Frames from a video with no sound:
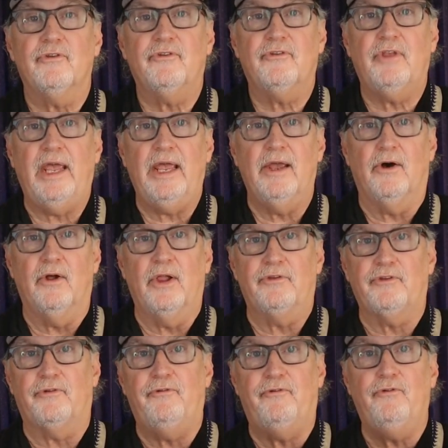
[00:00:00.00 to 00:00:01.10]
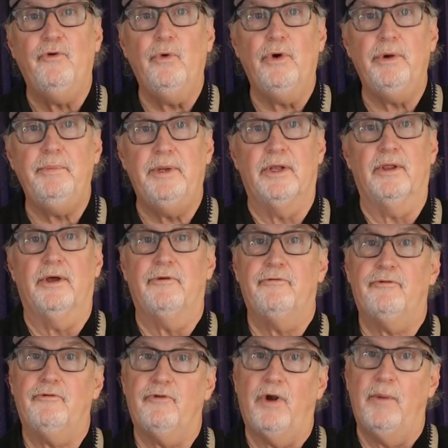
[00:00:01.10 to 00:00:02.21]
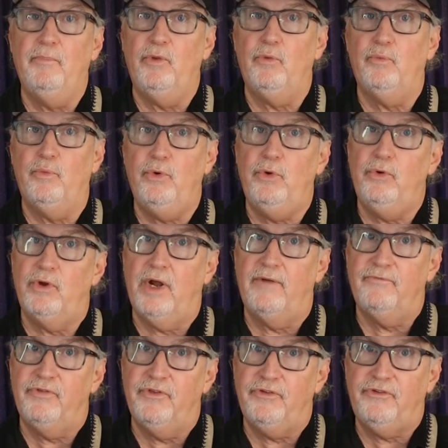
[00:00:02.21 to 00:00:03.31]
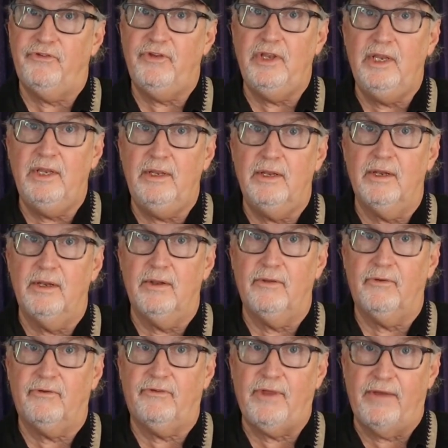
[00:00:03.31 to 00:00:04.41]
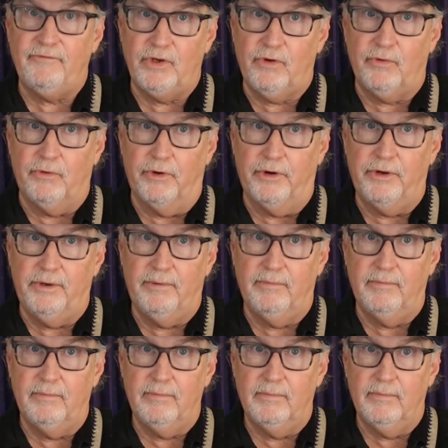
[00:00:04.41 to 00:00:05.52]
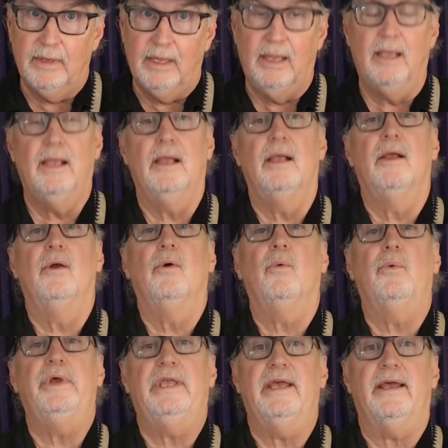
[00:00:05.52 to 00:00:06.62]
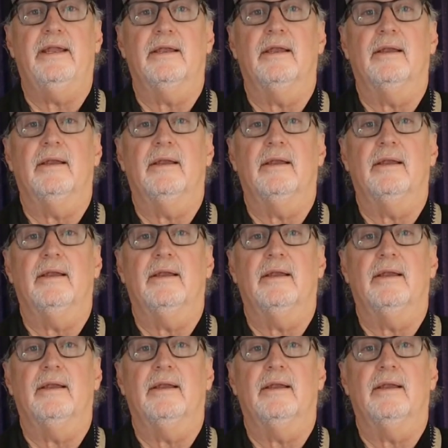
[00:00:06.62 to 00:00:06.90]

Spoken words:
scale as a formula from the root of the C7 chord, we get,